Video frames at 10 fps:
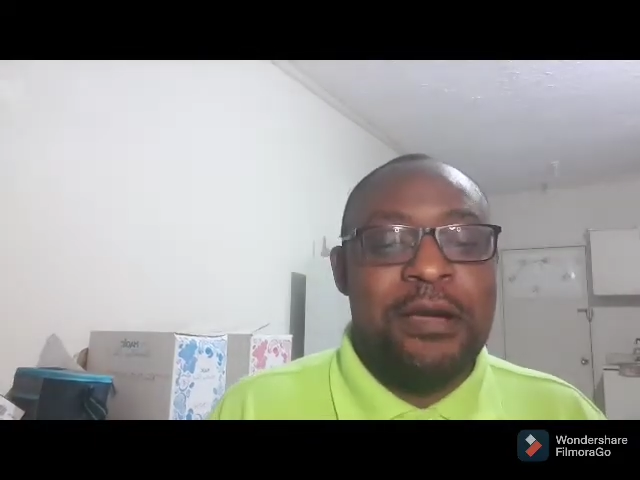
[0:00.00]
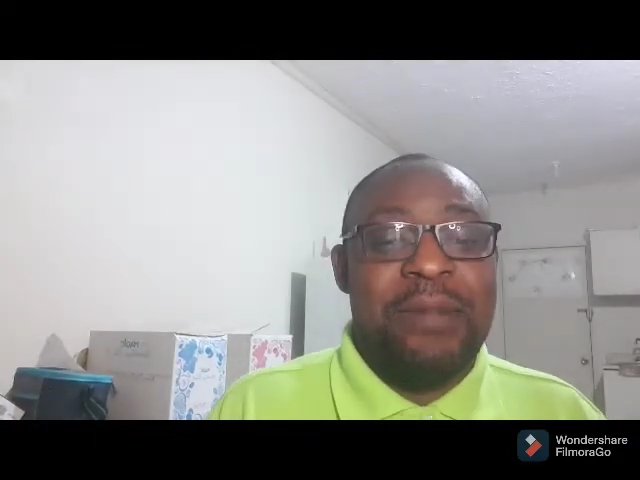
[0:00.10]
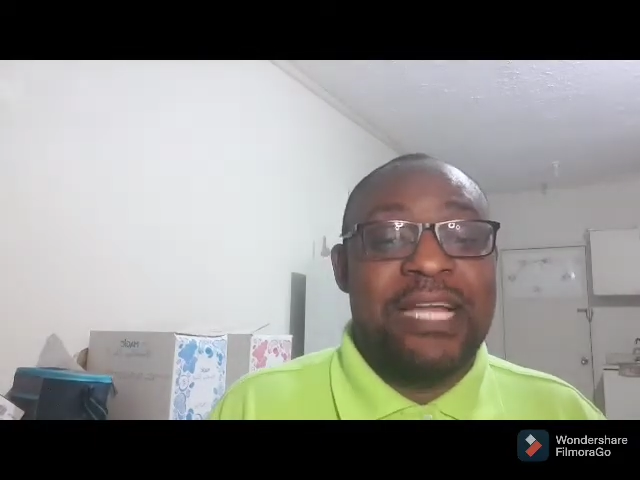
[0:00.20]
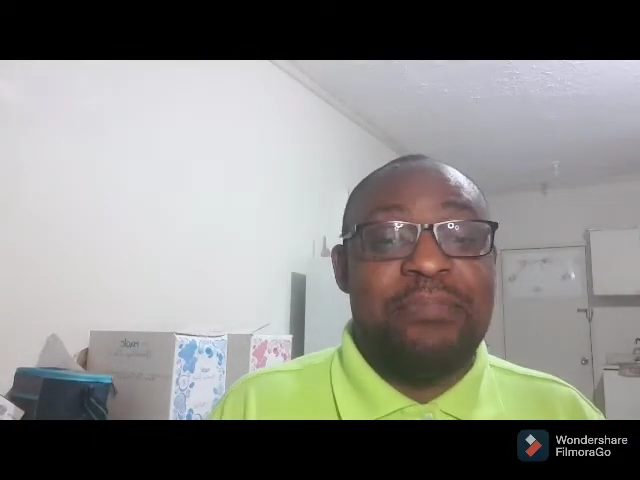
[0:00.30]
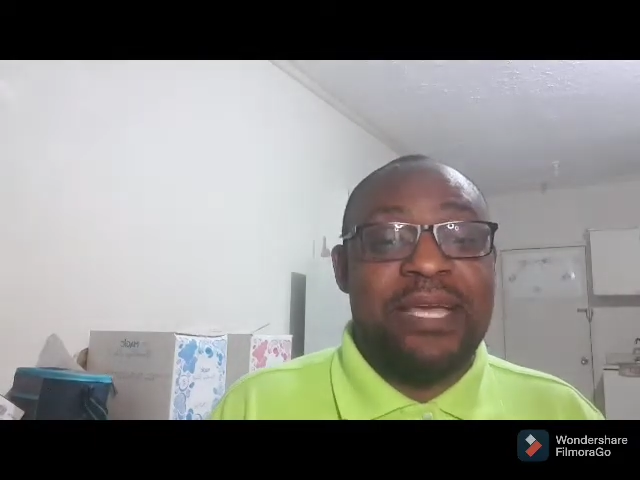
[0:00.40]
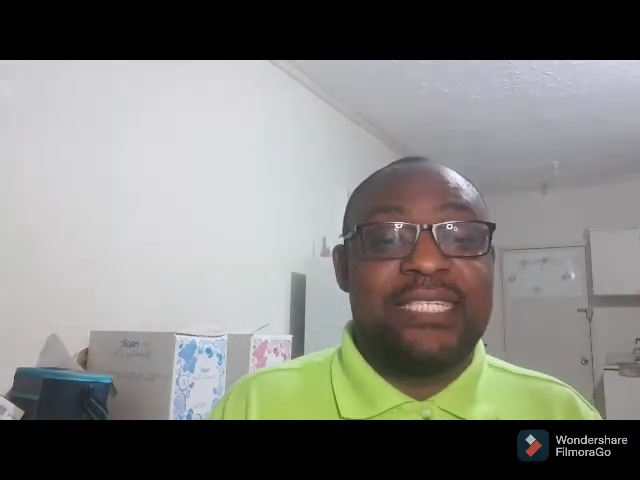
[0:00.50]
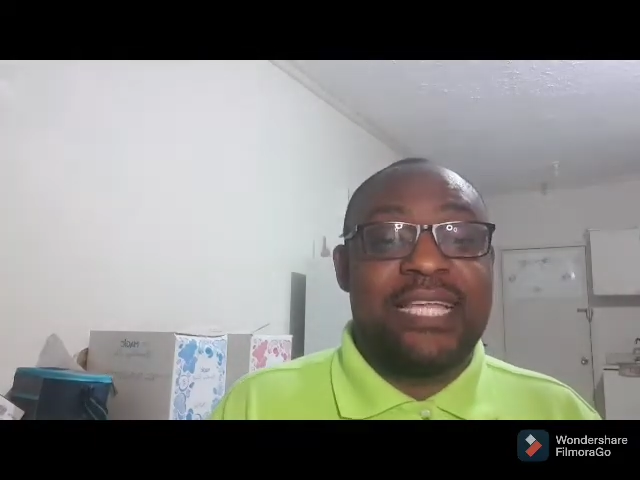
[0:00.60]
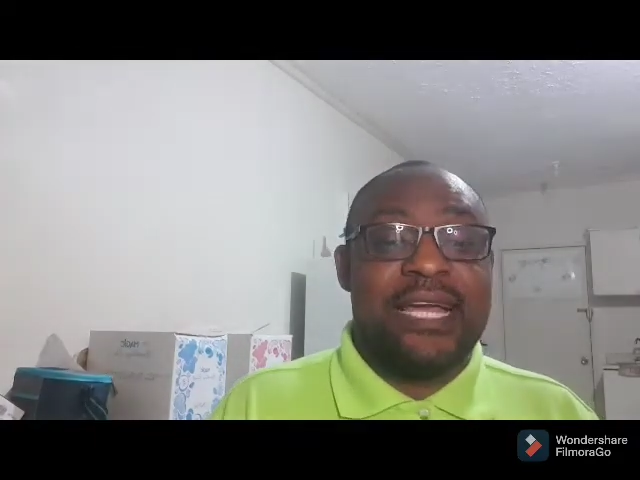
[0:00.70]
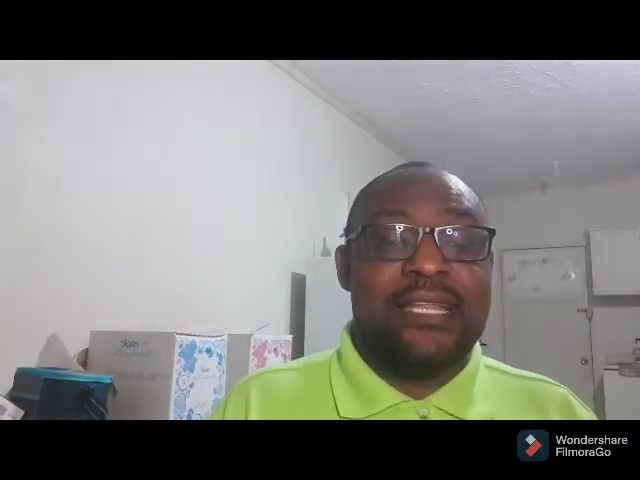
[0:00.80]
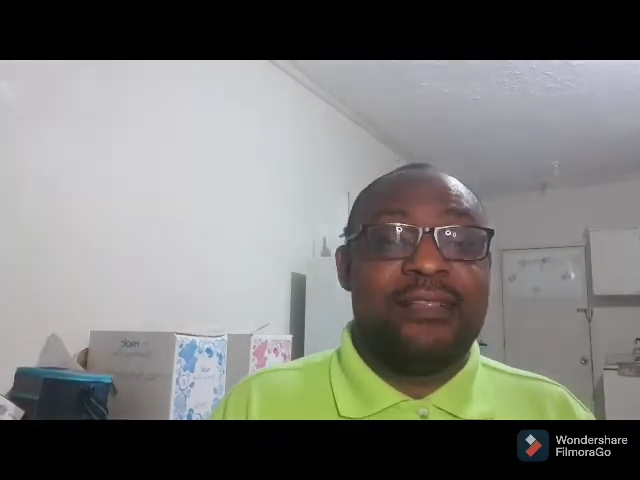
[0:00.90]
But
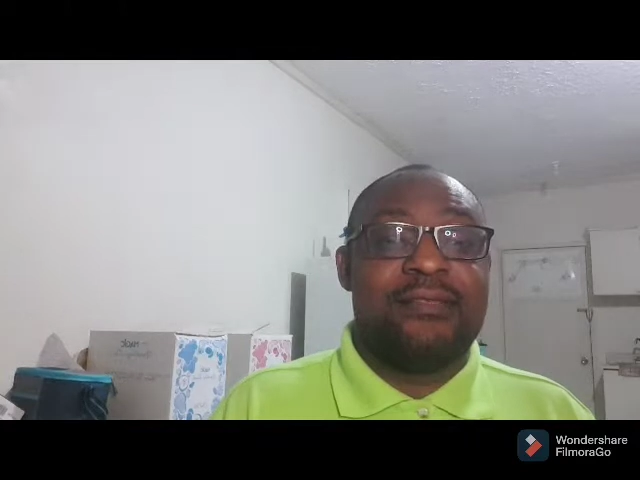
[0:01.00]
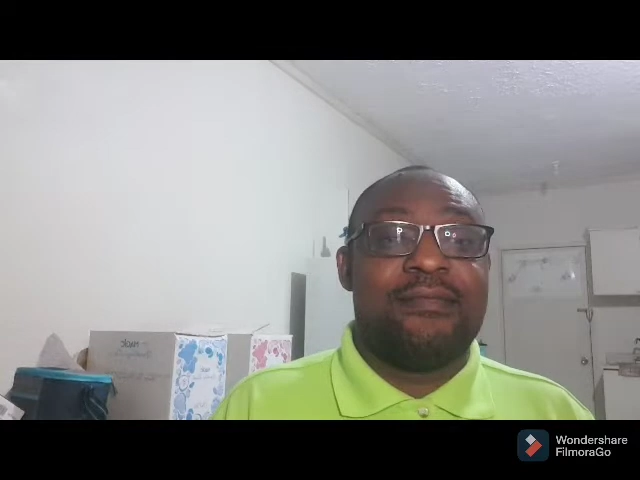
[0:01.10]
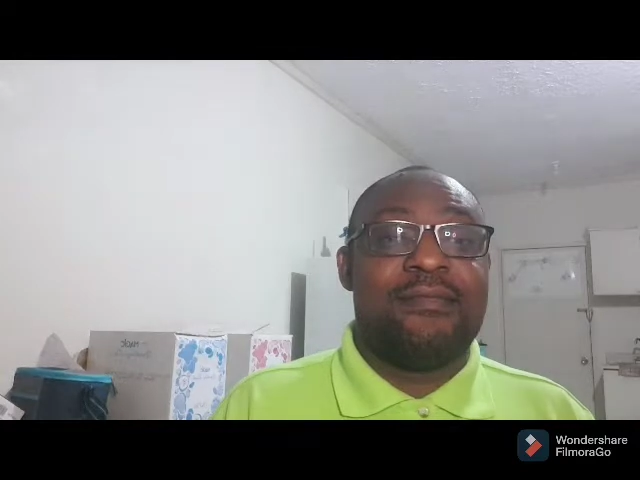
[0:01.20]
basically,